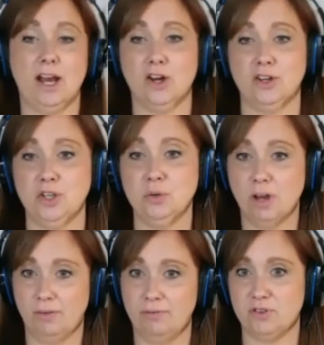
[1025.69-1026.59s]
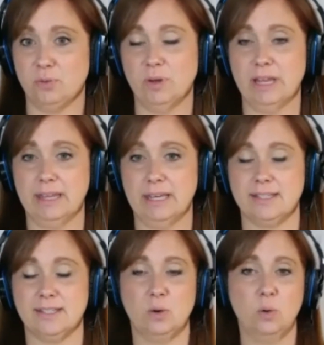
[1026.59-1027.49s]
Are you comfortable with
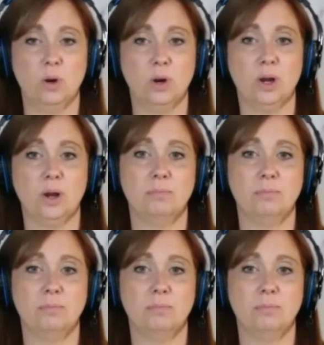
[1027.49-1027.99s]
this? Or